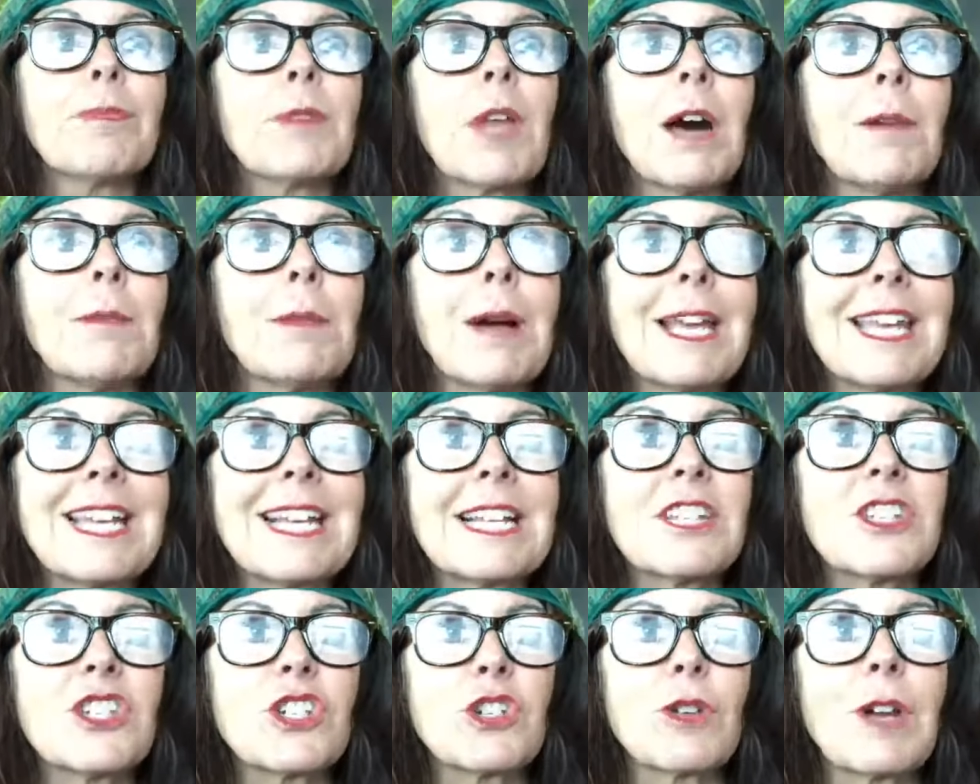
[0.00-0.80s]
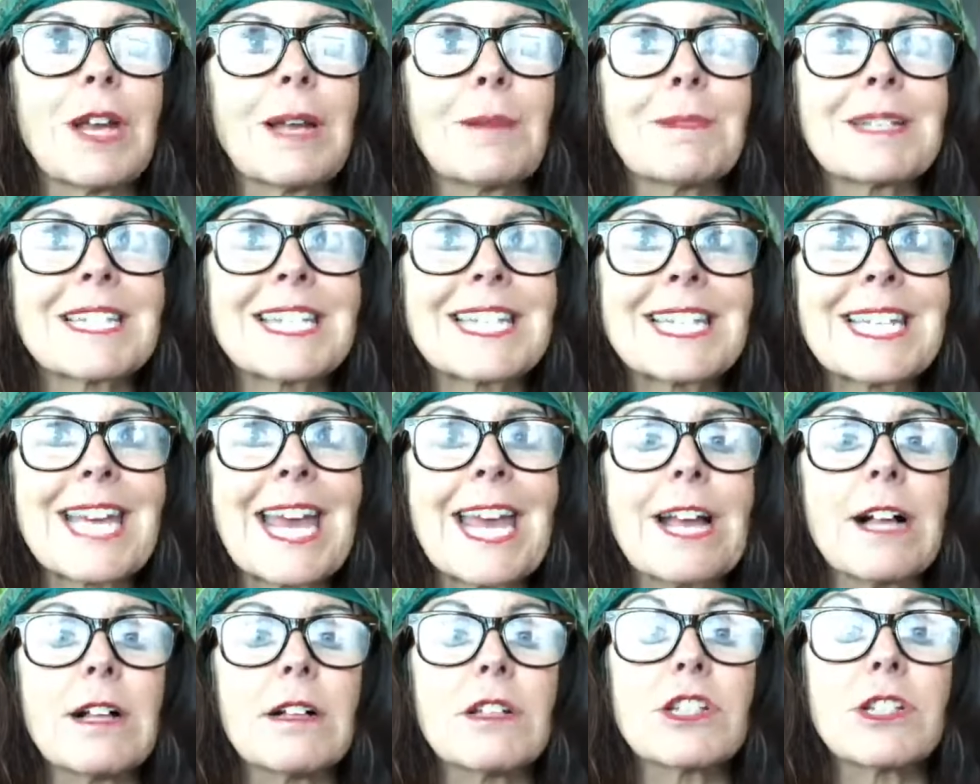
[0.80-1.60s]
my Instagram is
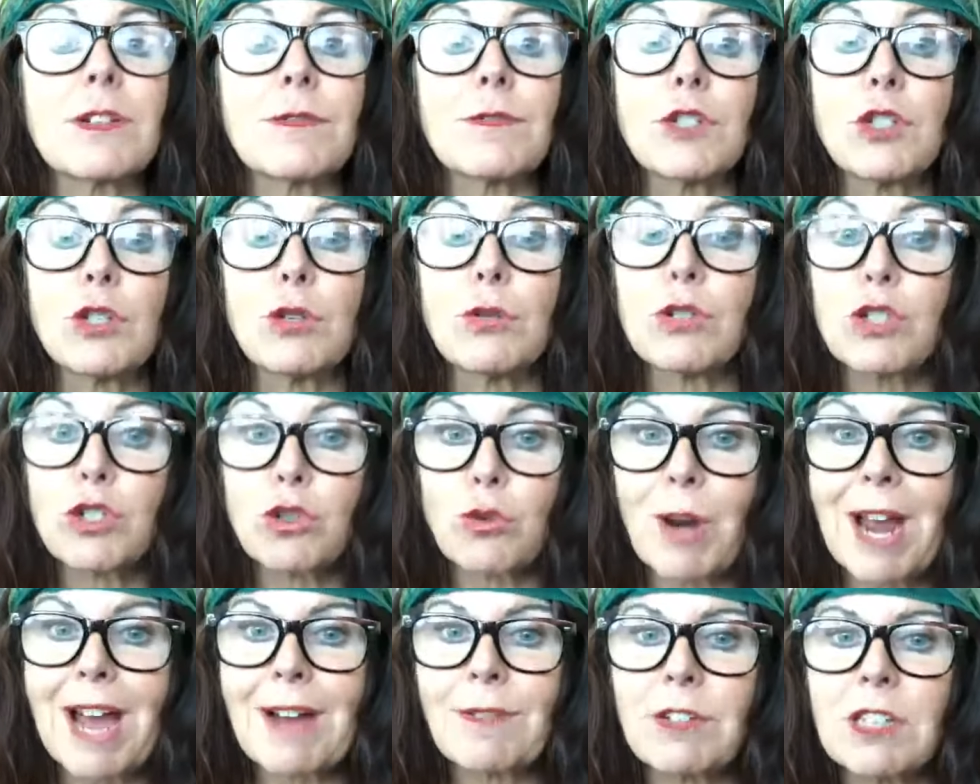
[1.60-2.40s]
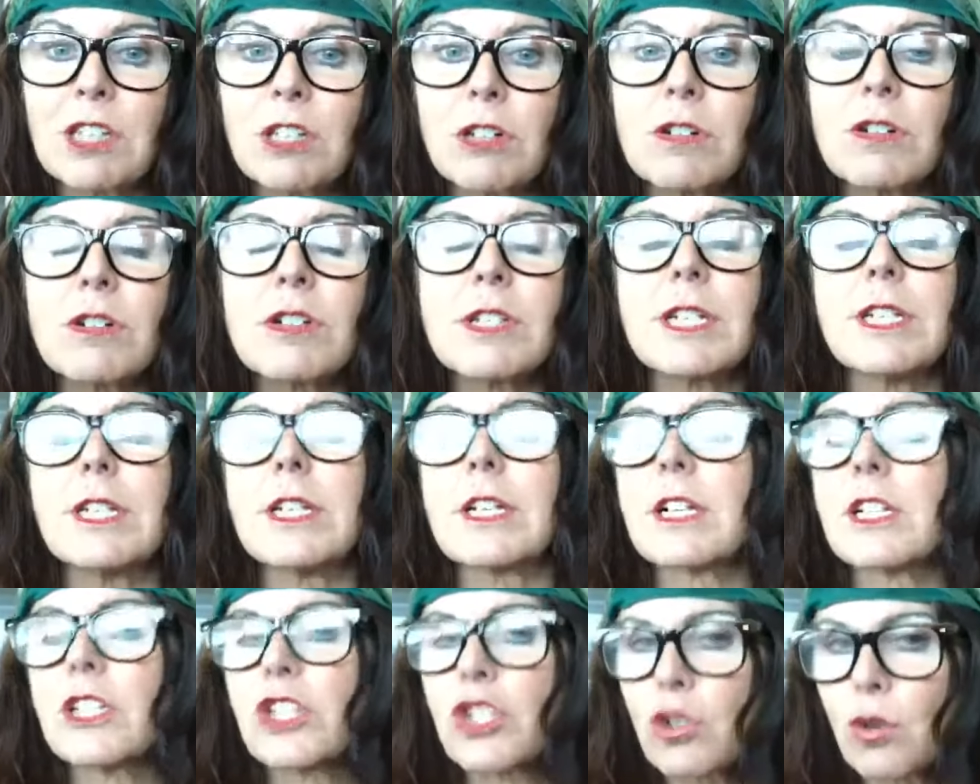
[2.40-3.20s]
Tales of Two Travelers, and
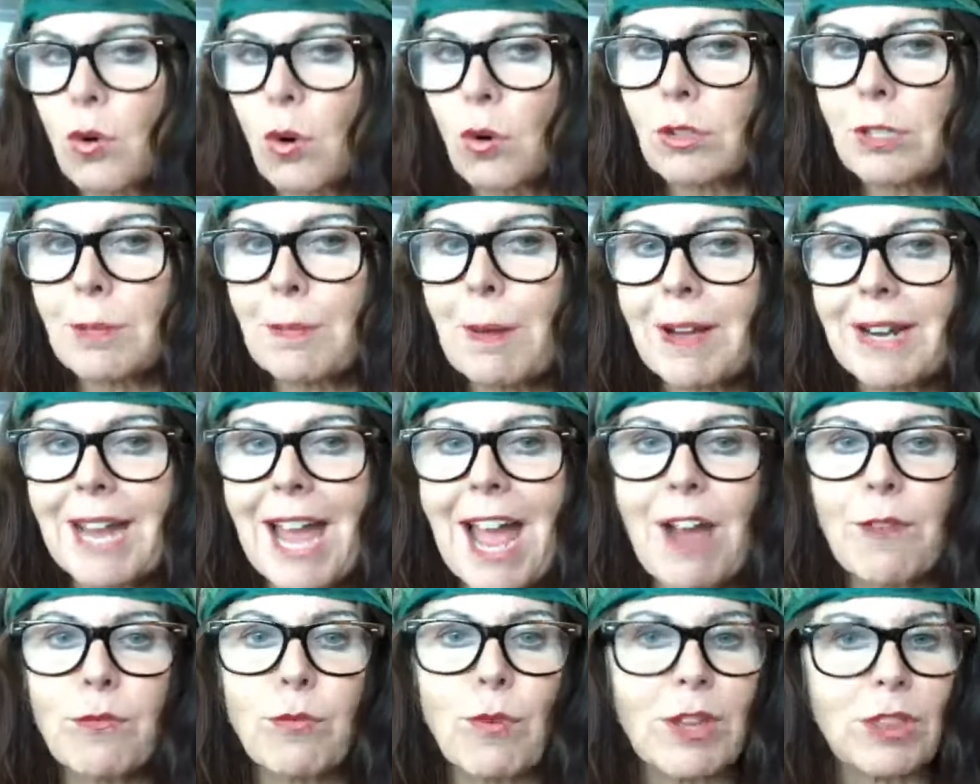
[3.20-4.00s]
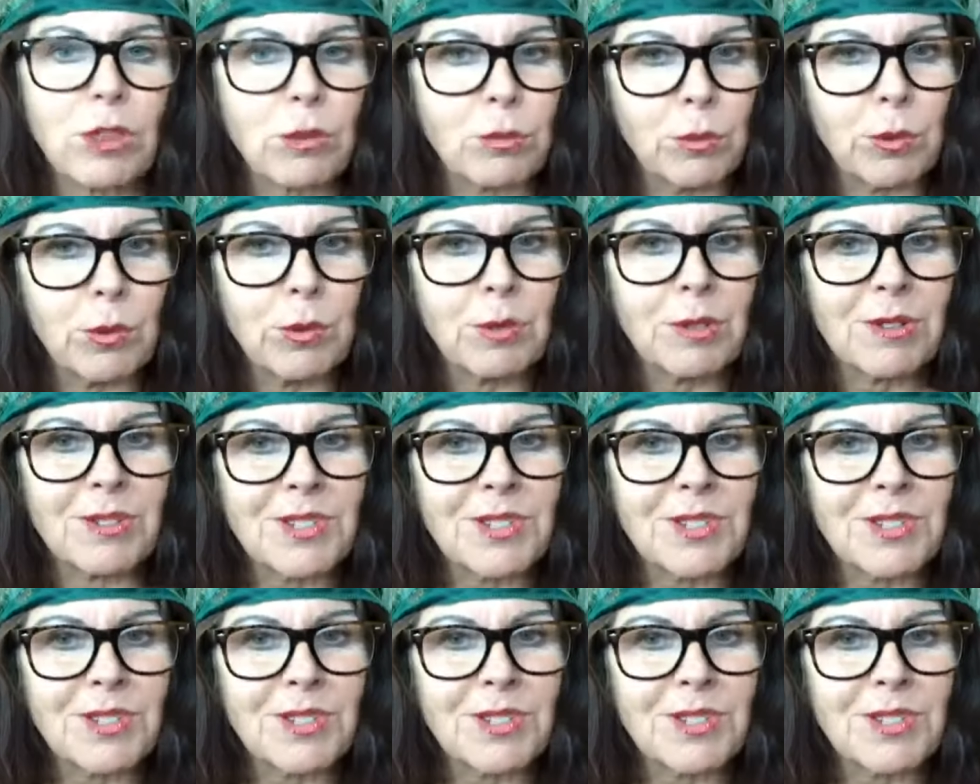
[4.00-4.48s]
you can scroll about halfway through.